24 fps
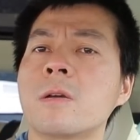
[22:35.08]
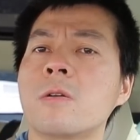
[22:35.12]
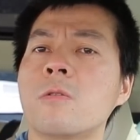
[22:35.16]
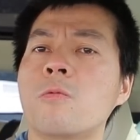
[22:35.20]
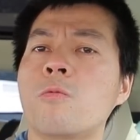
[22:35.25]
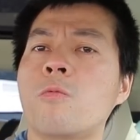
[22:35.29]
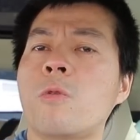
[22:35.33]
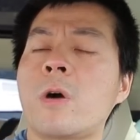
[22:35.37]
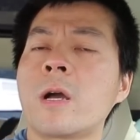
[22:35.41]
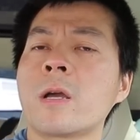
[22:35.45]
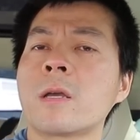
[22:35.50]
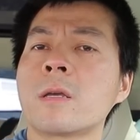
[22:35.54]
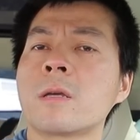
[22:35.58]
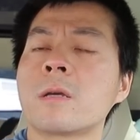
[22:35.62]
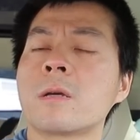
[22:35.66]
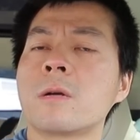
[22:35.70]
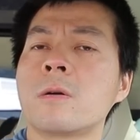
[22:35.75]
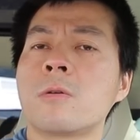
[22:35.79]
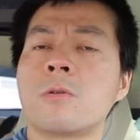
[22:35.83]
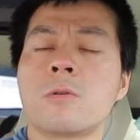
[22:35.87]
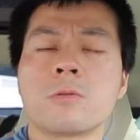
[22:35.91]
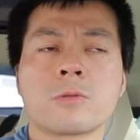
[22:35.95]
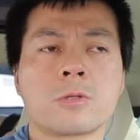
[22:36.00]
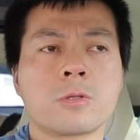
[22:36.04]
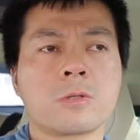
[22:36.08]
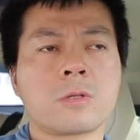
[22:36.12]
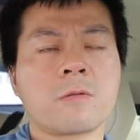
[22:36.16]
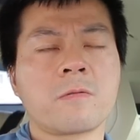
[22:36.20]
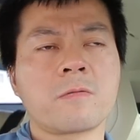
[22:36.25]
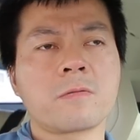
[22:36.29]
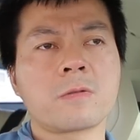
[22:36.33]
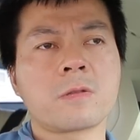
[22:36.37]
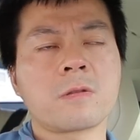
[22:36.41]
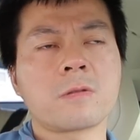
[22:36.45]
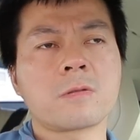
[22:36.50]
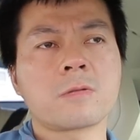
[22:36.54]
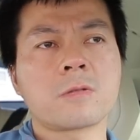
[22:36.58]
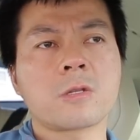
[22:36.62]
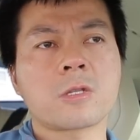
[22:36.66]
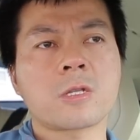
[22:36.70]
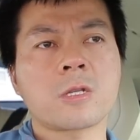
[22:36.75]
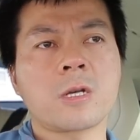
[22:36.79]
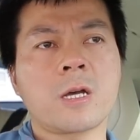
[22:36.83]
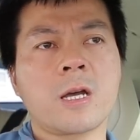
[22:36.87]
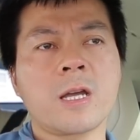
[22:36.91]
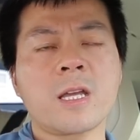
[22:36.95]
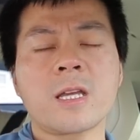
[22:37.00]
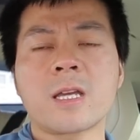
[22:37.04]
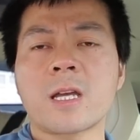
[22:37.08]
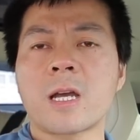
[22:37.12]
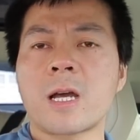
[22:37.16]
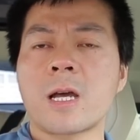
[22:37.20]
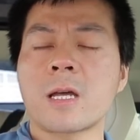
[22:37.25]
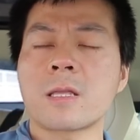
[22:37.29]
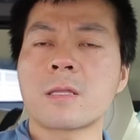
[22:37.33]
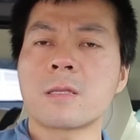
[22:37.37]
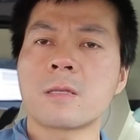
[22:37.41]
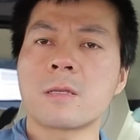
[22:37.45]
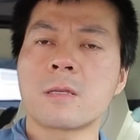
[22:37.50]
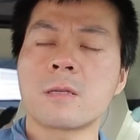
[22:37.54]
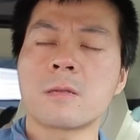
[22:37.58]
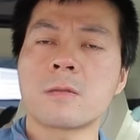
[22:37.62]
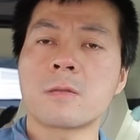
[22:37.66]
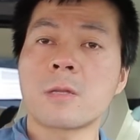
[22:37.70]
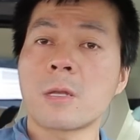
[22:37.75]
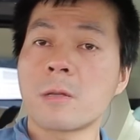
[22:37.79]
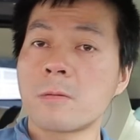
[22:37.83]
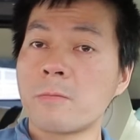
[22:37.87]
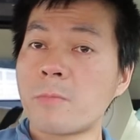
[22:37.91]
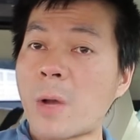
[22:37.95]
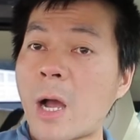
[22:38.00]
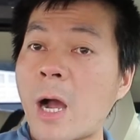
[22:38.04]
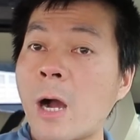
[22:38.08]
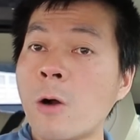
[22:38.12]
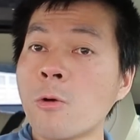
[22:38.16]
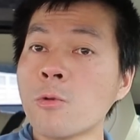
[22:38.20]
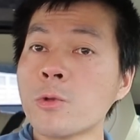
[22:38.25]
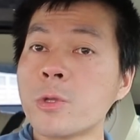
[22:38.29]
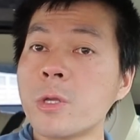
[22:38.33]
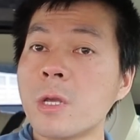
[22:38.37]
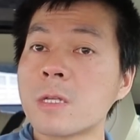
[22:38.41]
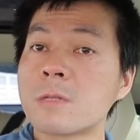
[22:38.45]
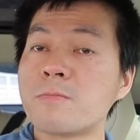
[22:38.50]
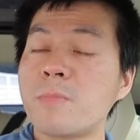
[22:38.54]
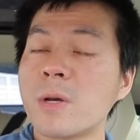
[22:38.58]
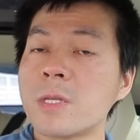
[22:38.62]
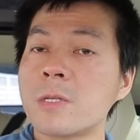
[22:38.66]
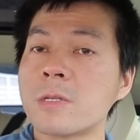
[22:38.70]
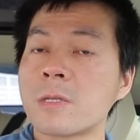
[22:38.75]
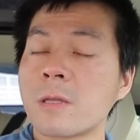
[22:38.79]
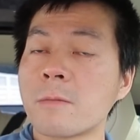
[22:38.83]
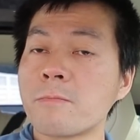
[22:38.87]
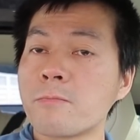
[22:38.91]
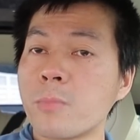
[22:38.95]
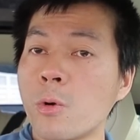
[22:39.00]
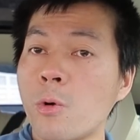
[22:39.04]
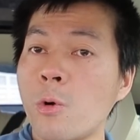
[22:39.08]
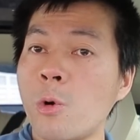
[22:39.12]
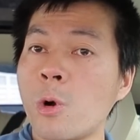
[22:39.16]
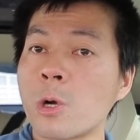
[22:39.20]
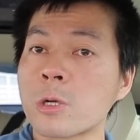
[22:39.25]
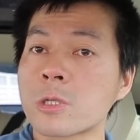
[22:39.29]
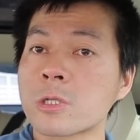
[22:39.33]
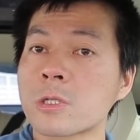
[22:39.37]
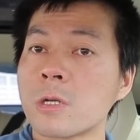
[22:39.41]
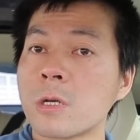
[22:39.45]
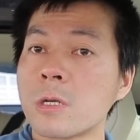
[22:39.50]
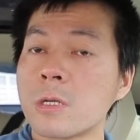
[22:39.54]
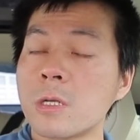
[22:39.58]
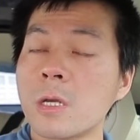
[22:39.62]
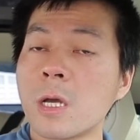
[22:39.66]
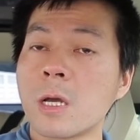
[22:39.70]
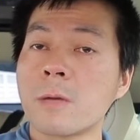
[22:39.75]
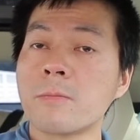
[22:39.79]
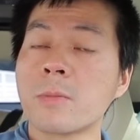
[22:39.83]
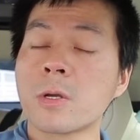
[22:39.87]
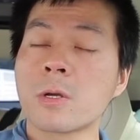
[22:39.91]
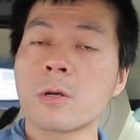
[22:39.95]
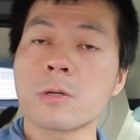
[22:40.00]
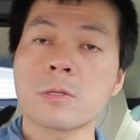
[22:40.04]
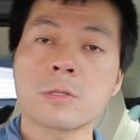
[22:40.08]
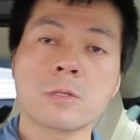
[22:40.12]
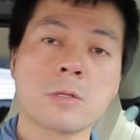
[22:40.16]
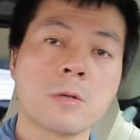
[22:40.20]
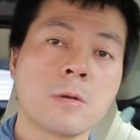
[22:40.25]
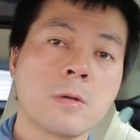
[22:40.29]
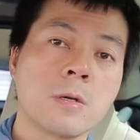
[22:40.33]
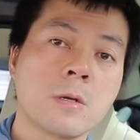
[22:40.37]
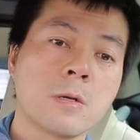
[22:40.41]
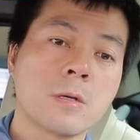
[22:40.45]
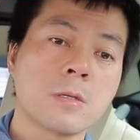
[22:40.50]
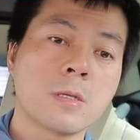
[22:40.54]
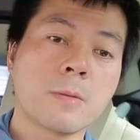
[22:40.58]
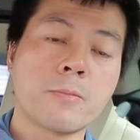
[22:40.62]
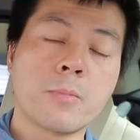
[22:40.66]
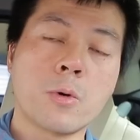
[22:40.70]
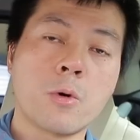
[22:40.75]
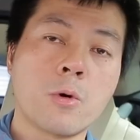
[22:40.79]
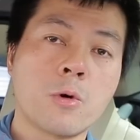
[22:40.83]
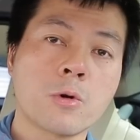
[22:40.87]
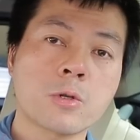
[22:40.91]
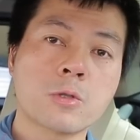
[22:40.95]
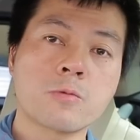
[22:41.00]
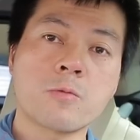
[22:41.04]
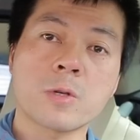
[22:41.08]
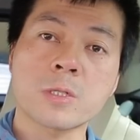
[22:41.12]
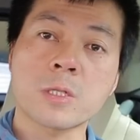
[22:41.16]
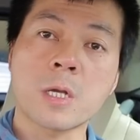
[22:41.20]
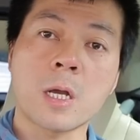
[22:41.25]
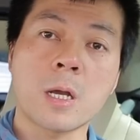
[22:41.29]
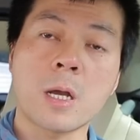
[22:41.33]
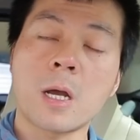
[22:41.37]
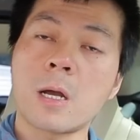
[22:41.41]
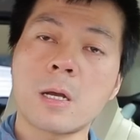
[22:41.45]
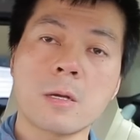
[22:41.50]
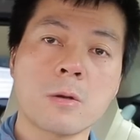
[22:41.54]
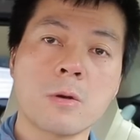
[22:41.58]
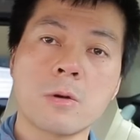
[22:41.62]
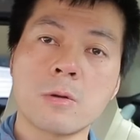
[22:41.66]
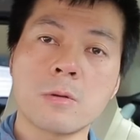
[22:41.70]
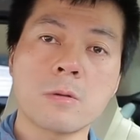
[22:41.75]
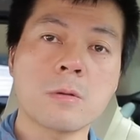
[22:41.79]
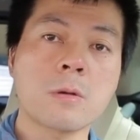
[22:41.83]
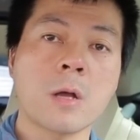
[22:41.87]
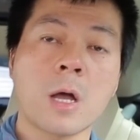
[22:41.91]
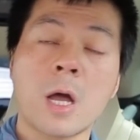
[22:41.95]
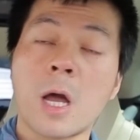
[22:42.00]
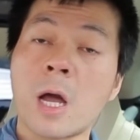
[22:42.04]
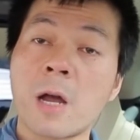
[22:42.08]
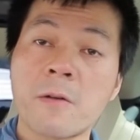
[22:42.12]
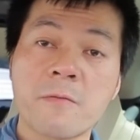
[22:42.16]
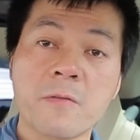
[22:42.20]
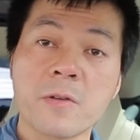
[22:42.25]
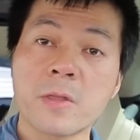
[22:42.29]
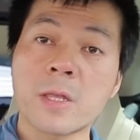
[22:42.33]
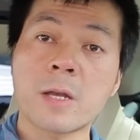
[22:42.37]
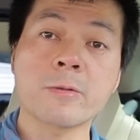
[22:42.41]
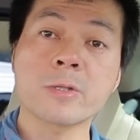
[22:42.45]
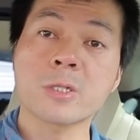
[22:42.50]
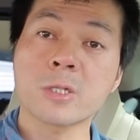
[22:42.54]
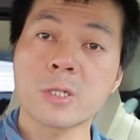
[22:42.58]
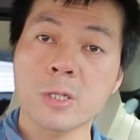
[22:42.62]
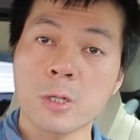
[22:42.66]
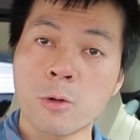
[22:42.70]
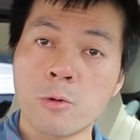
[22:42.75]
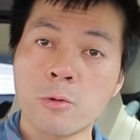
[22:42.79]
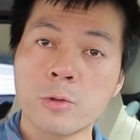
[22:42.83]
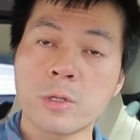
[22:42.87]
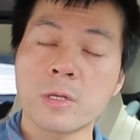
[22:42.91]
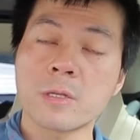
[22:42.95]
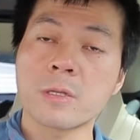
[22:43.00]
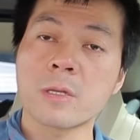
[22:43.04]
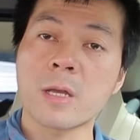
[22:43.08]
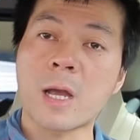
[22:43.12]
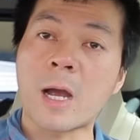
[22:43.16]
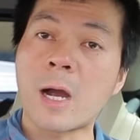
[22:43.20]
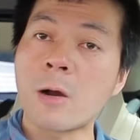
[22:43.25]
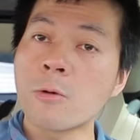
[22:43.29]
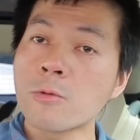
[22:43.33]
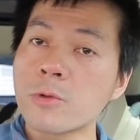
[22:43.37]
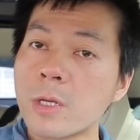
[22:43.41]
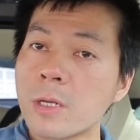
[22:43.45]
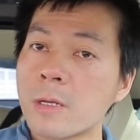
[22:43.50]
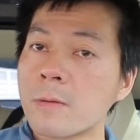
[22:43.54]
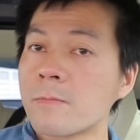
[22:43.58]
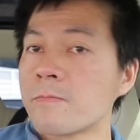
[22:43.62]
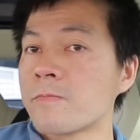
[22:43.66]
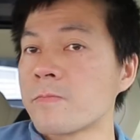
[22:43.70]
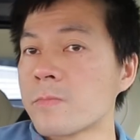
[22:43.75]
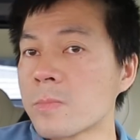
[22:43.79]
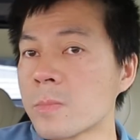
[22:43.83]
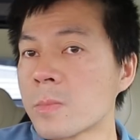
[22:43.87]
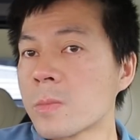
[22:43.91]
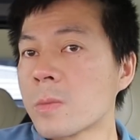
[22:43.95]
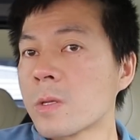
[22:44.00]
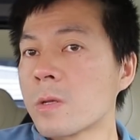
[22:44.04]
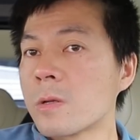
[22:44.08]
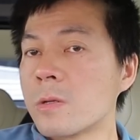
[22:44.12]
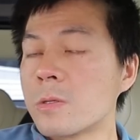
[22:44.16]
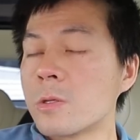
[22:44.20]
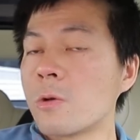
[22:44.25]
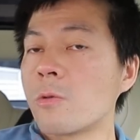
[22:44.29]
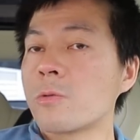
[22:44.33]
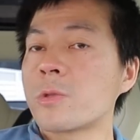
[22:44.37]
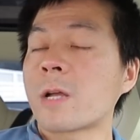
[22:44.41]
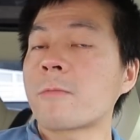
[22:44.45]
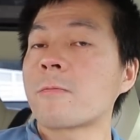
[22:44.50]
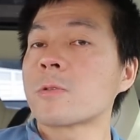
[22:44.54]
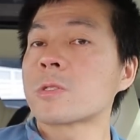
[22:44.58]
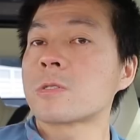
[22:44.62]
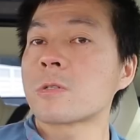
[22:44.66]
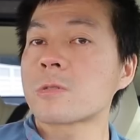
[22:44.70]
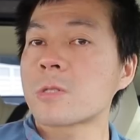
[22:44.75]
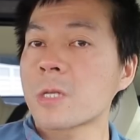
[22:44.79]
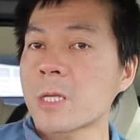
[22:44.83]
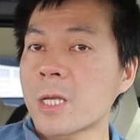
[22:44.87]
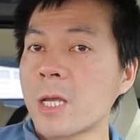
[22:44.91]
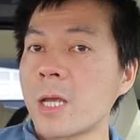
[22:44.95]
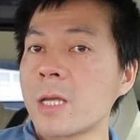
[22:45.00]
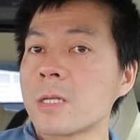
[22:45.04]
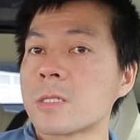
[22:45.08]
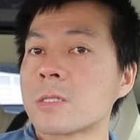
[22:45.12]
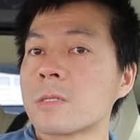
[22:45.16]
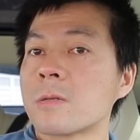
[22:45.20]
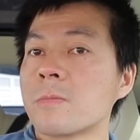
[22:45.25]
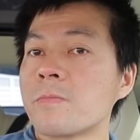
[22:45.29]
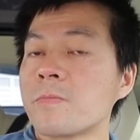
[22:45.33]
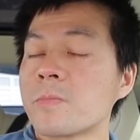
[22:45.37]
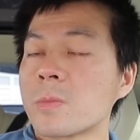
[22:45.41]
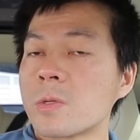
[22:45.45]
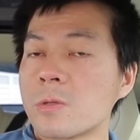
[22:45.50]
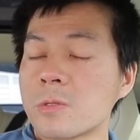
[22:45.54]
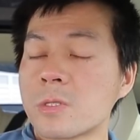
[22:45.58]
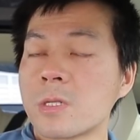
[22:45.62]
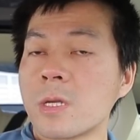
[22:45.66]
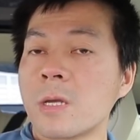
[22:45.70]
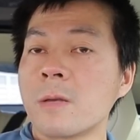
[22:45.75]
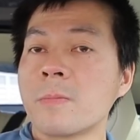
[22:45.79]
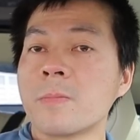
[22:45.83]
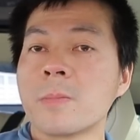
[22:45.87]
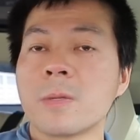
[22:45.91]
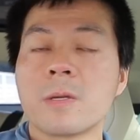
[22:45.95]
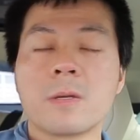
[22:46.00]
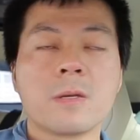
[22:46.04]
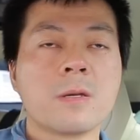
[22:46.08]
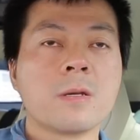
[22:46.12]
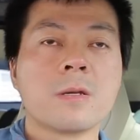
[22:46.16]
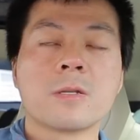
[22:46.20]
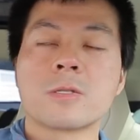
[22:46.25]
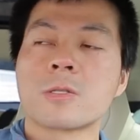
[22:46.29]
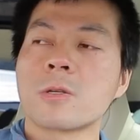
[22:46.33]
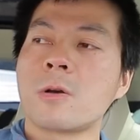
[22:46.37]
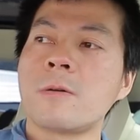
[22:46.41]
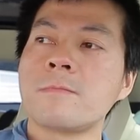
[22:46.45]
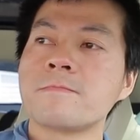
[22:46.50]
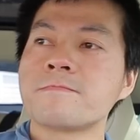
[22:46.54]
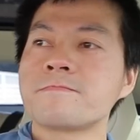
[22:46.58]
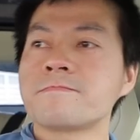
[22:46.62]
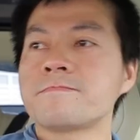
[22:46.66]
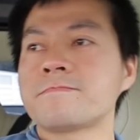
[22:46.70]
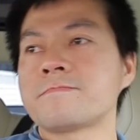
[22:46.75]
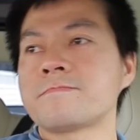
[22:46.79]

Why? Oh, so the Taycan, the Audi is better than Porsche. Yeah, because the Porsche was half an hour slower than the Audi. No, that was not the case, you see. So